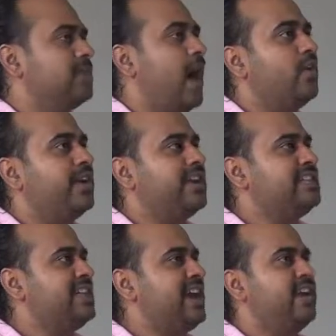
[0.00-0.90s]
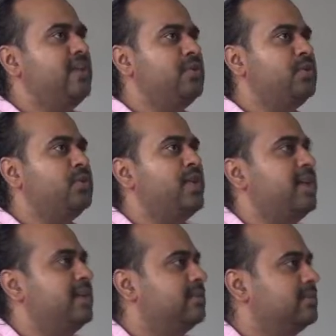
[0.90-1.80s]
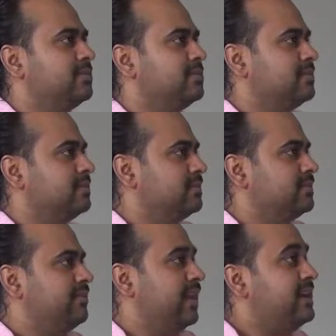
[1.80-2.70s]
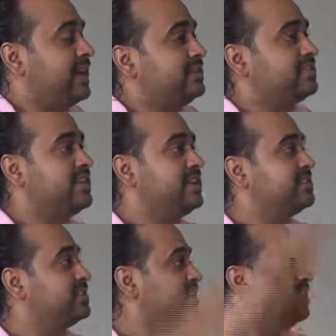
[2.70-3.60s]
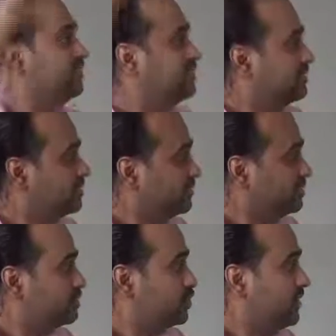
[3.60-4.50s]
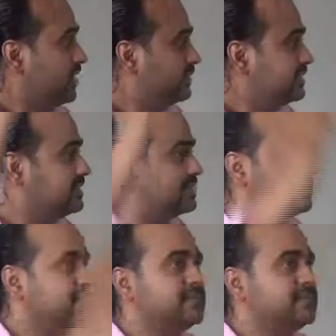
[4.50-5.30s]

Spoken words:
How can I say I love you today? Valentine's Day is still so many months